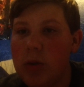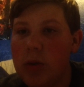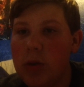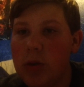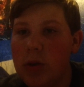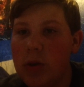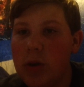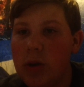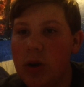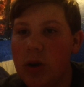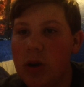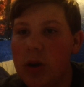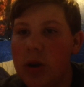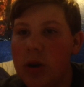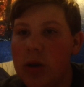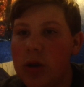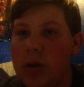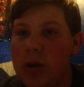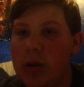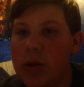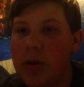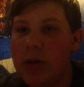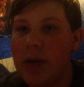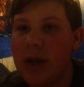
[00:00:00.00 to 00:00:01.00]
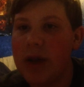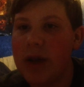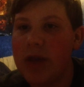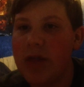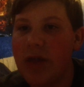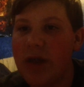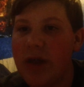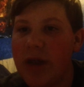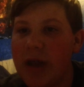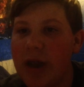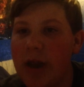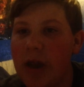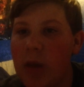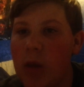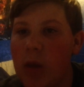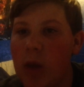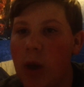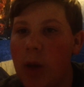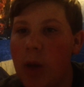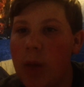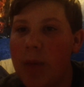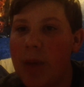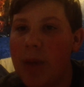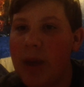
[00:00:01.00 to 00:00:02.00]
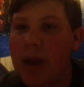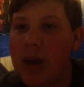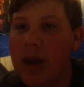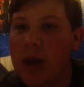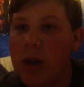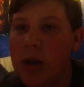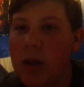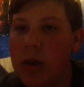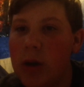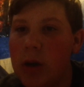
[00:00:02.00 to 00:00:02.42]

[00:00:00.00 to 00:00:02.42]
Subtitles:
the next video on May